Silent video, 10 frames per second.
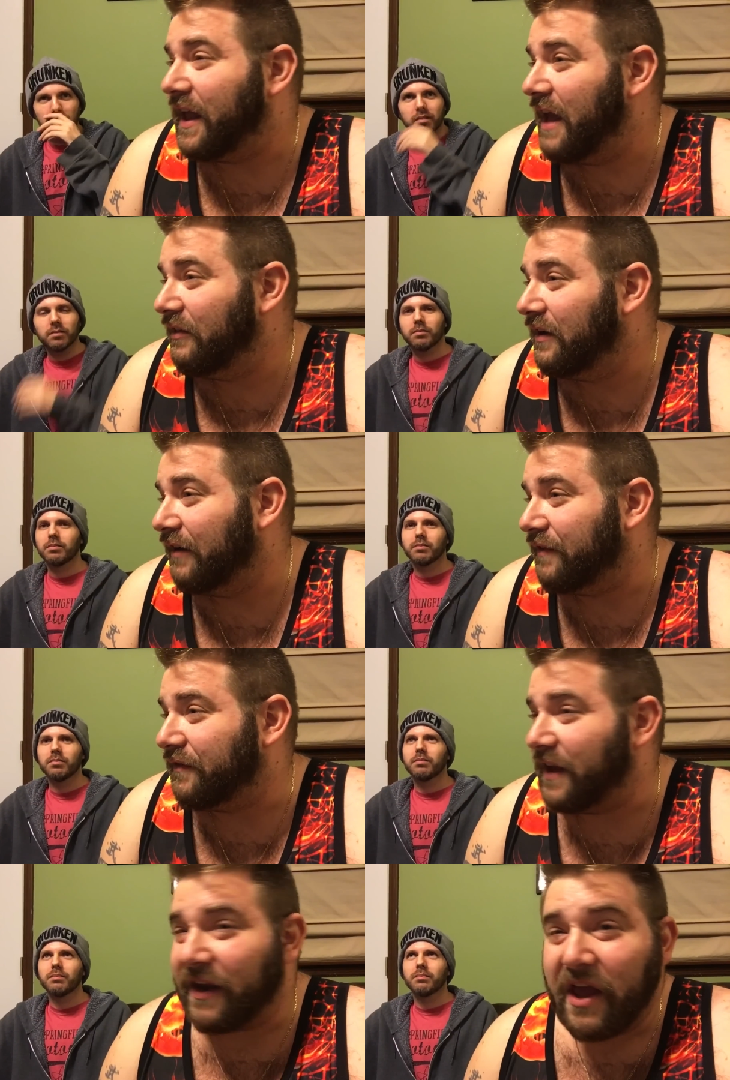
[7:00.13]
Speaker 1: I can't look on
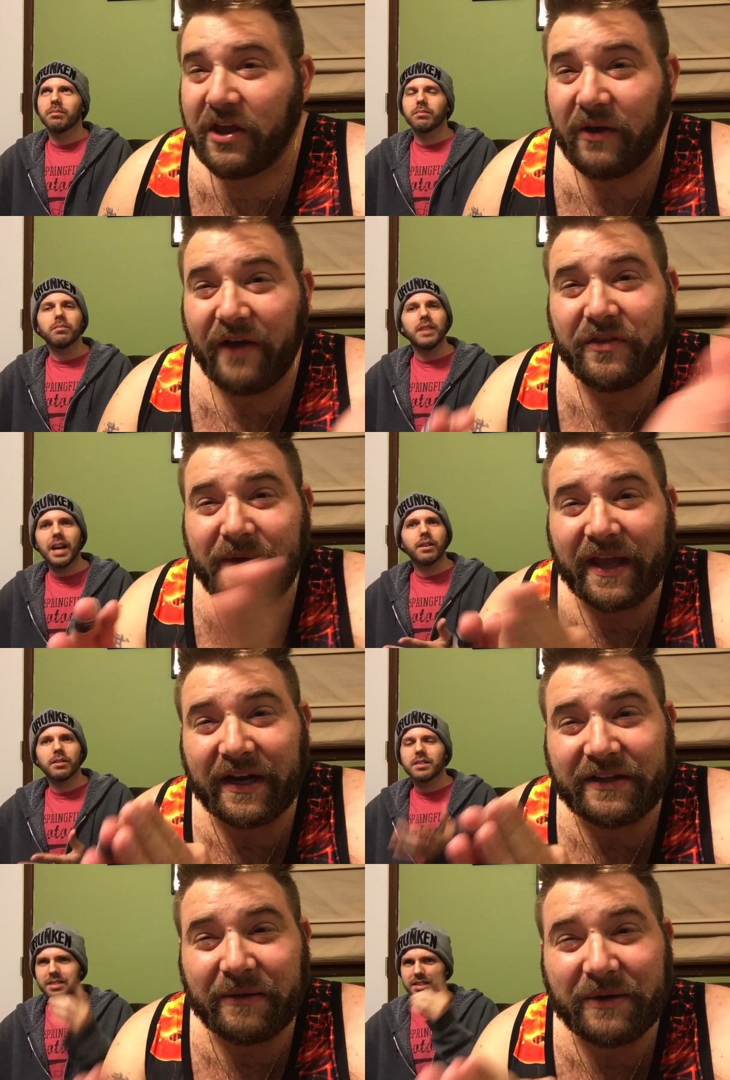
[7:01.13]
15. You have to yeah. make
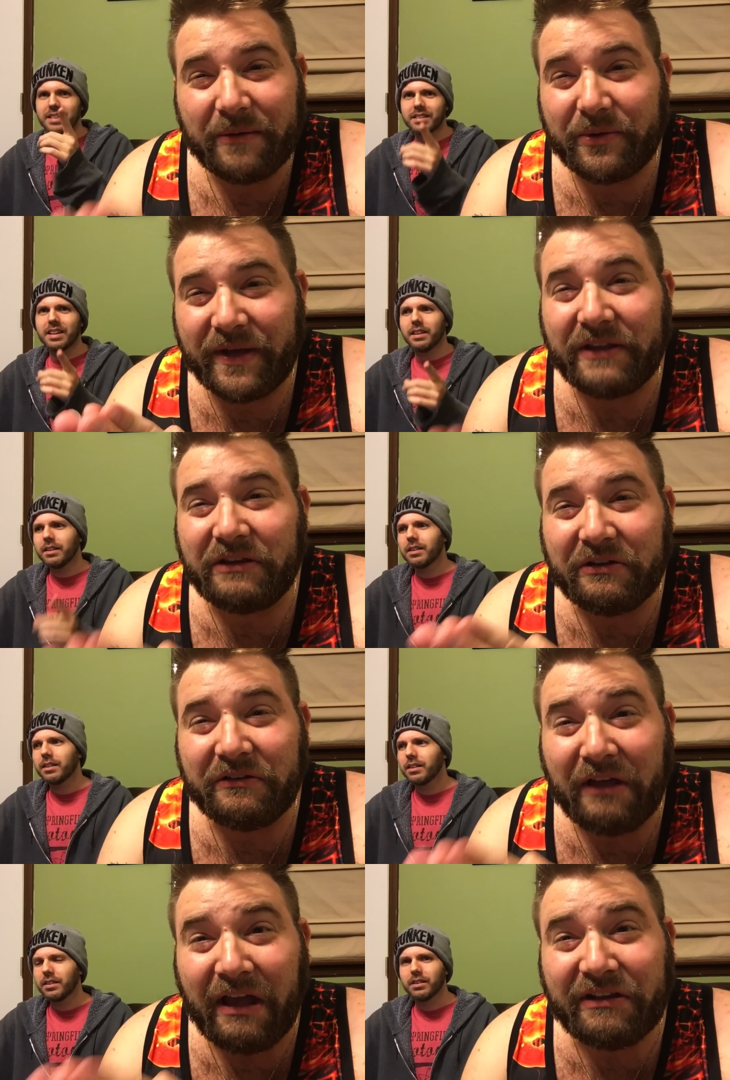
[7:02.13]
it on WWE
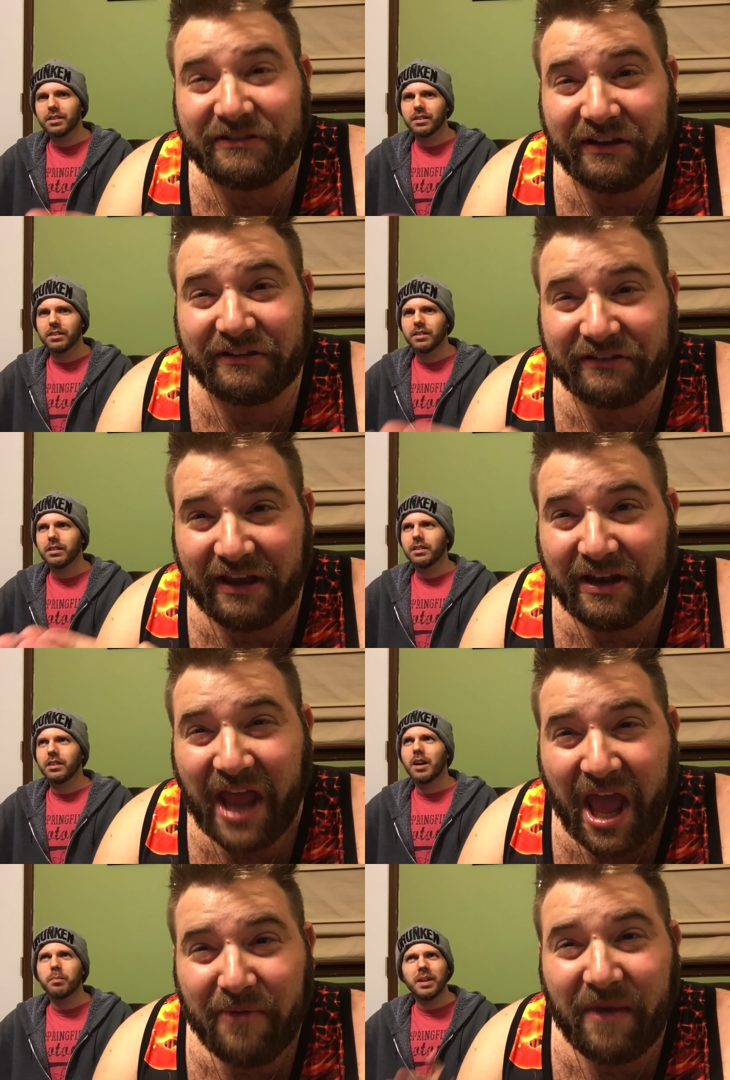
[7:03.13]

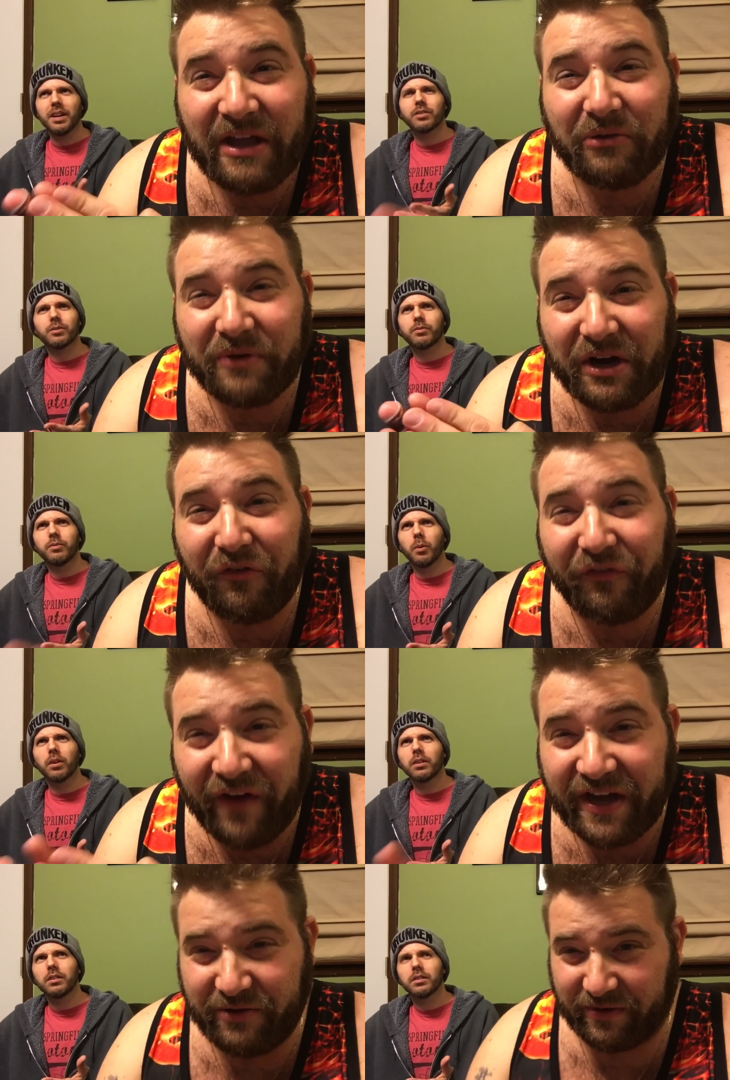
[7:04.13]
2K16. On make PS4. a real
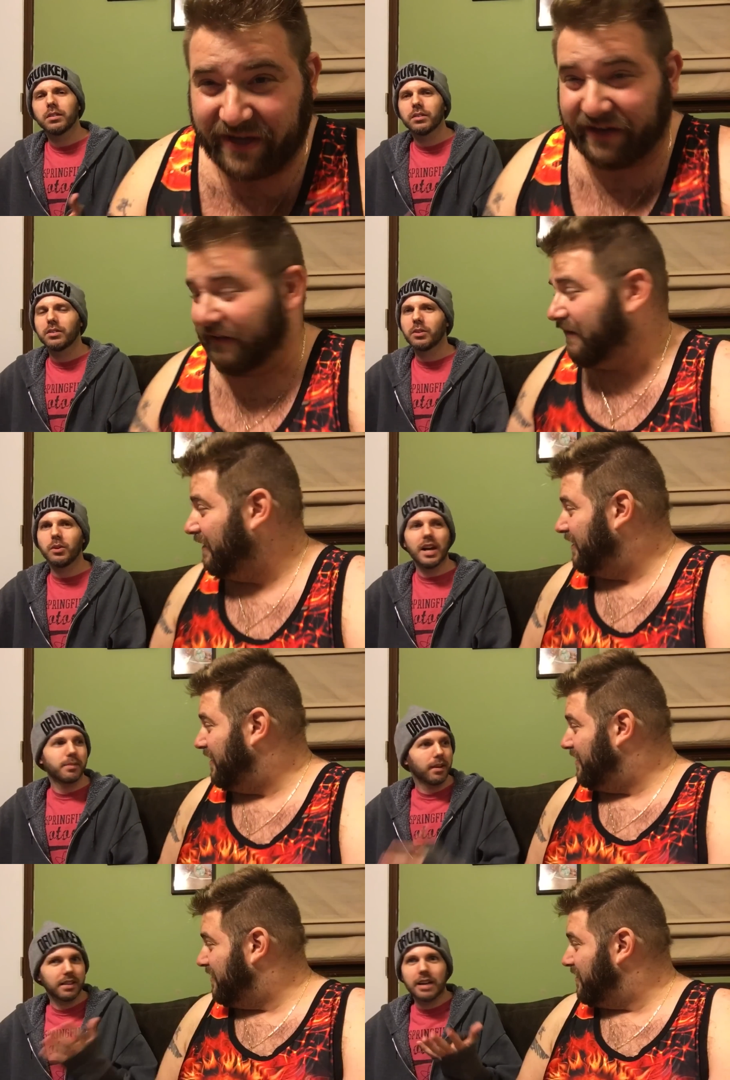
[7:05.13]
funny one.
Speaker 2: So you
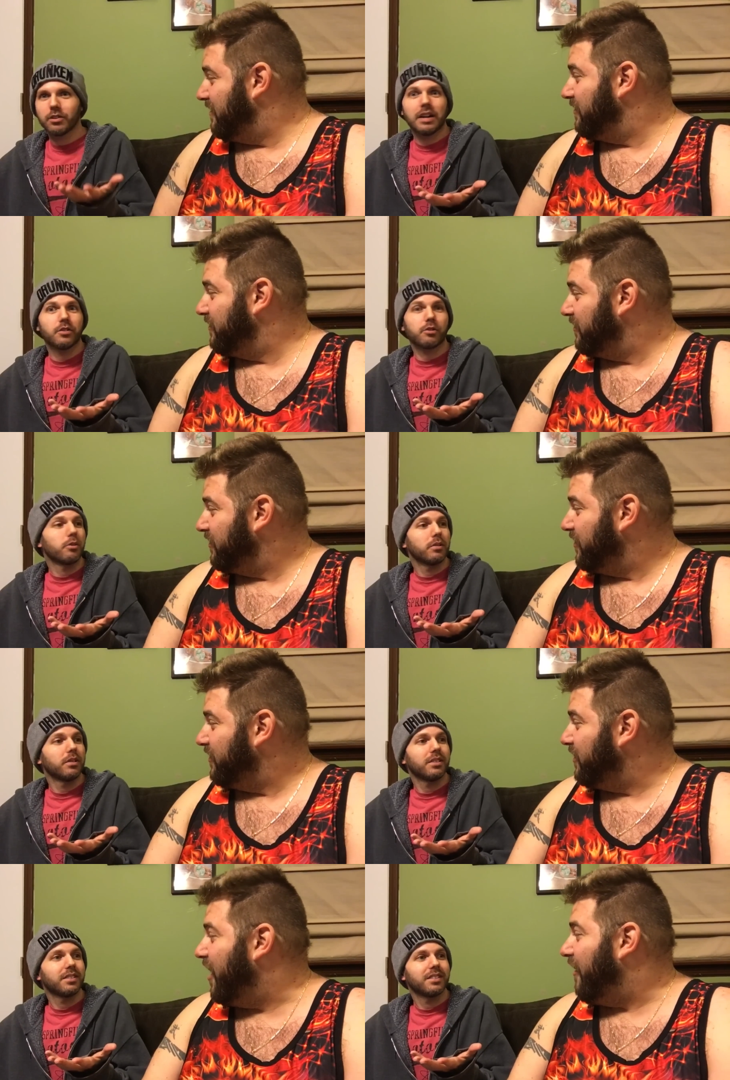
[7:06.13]
Xbox guys are kind of screwed.
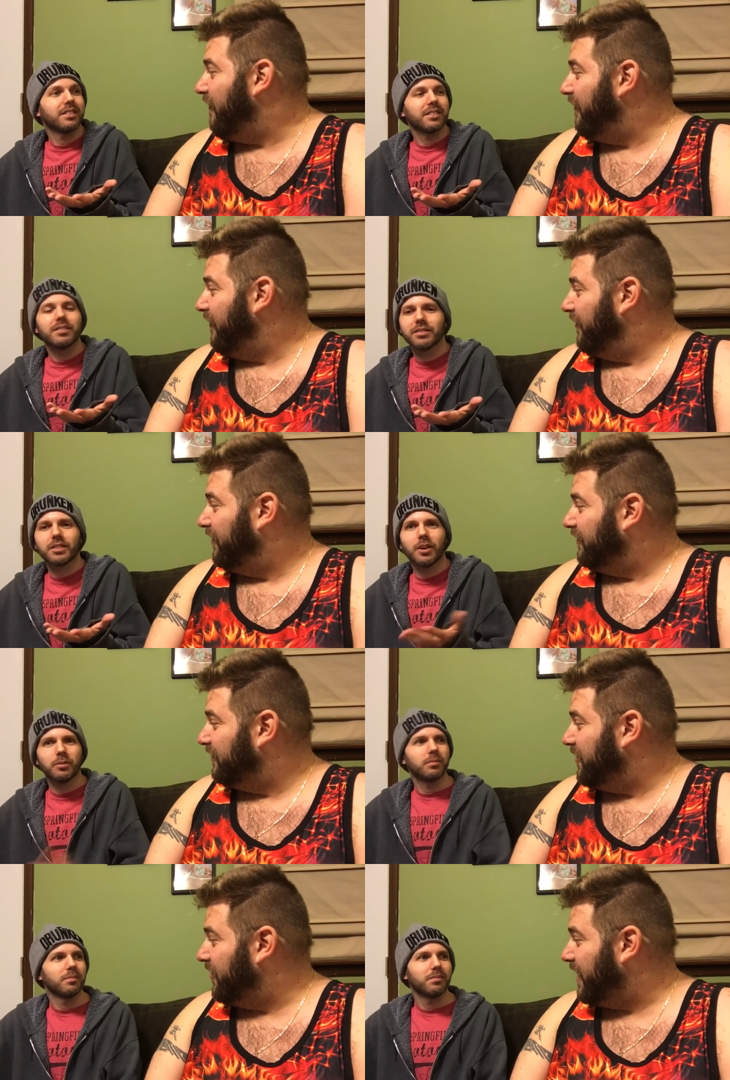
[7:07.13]
Yeah. So.
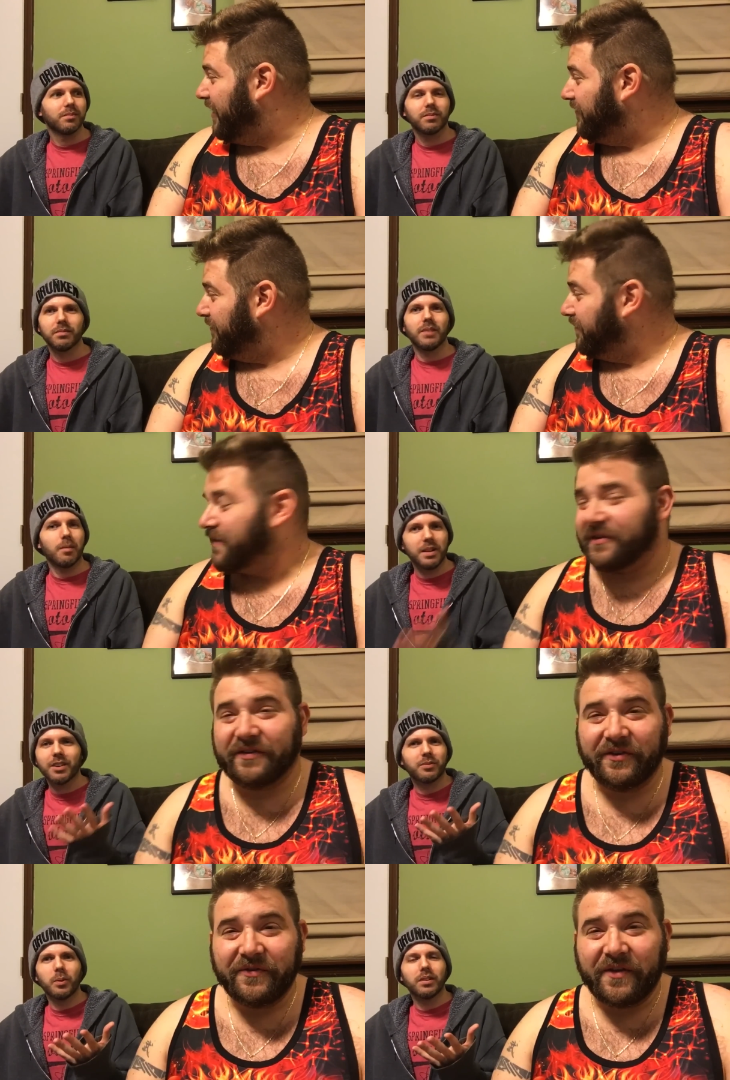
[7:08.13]
Okay. On
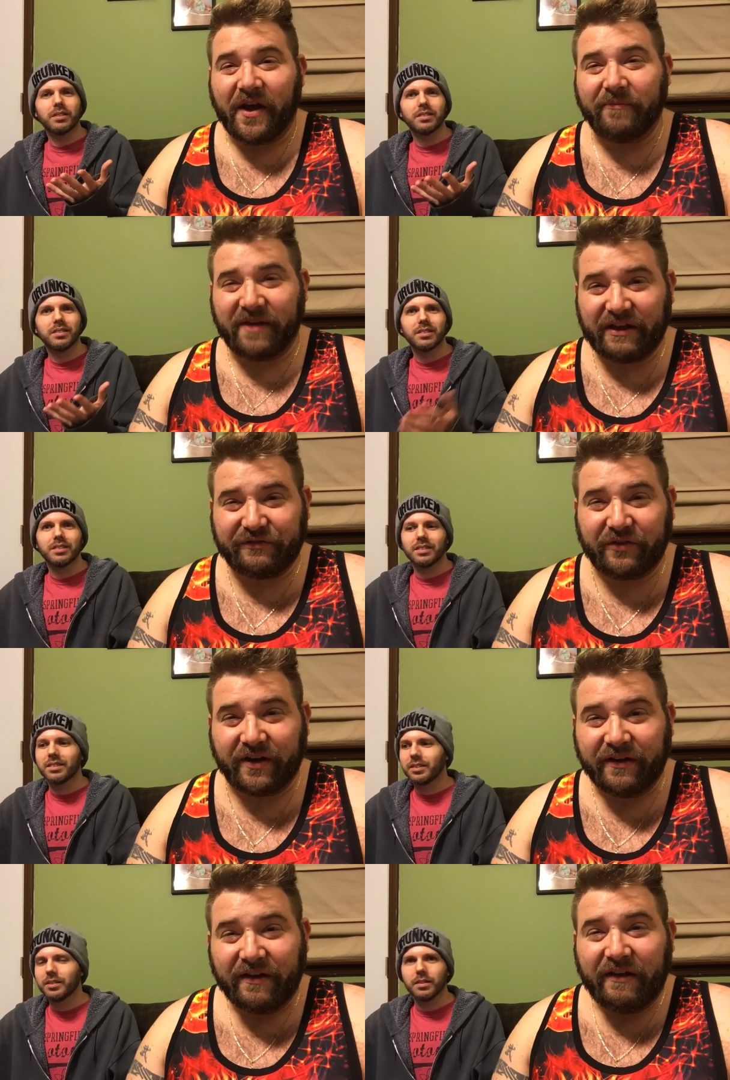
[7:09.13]
PS4.
Speaker 1: On
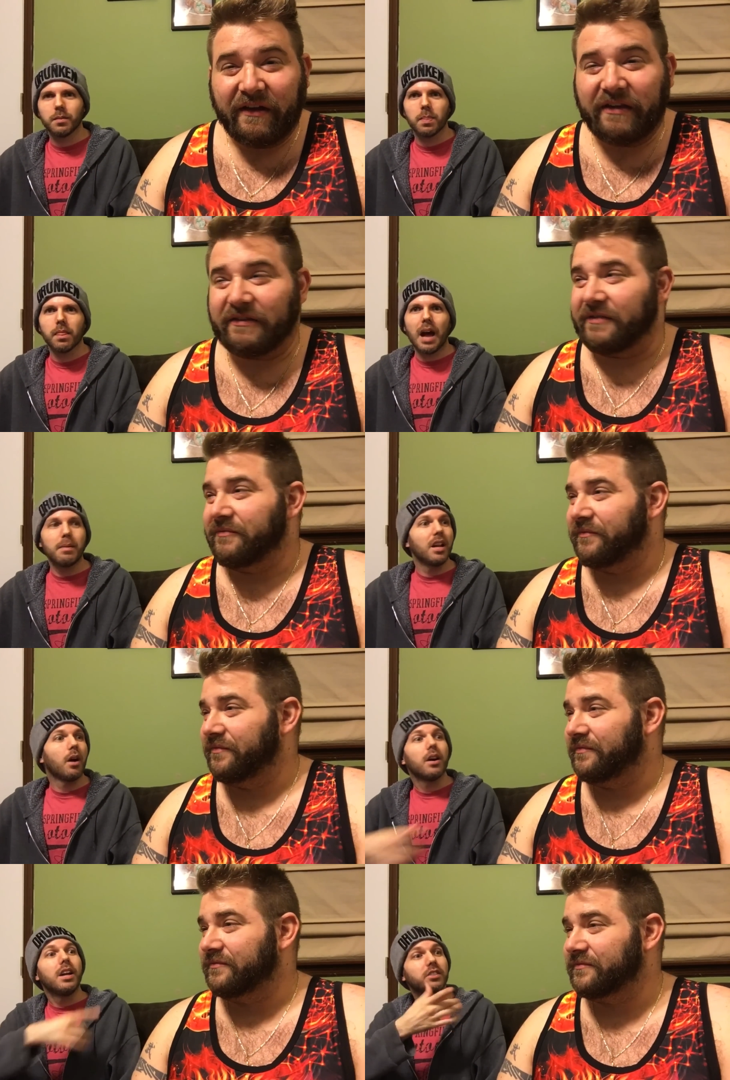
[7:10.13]
PS4.
Speaker 2: And I mean,
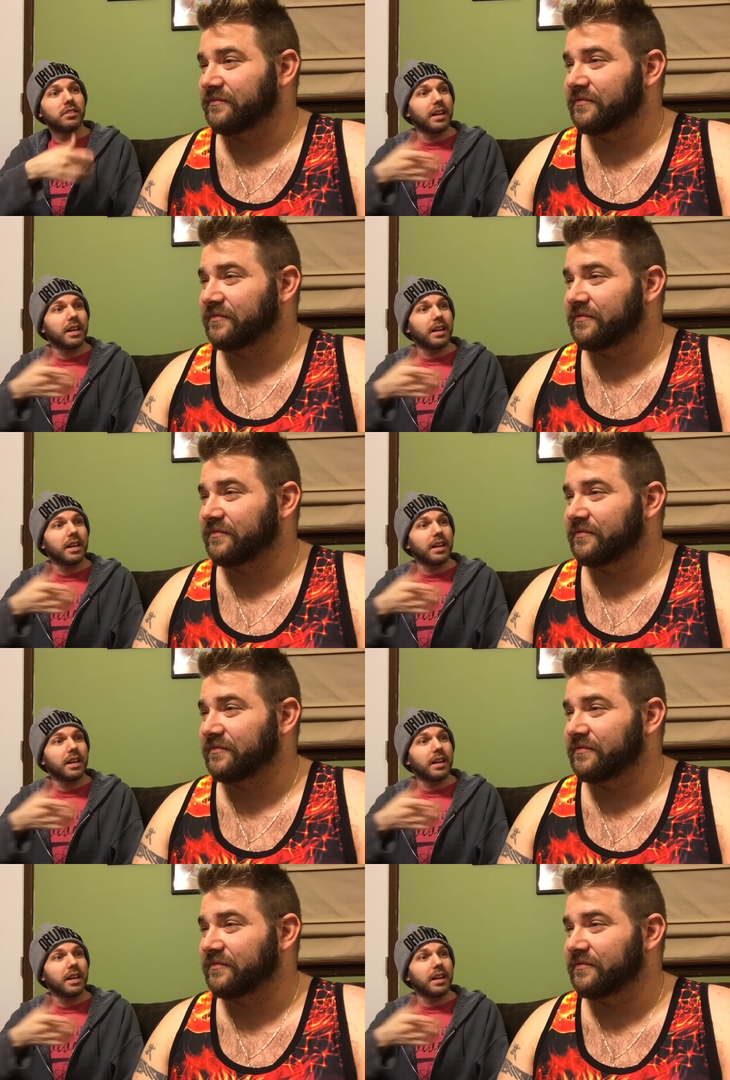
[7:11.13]
no. Here's the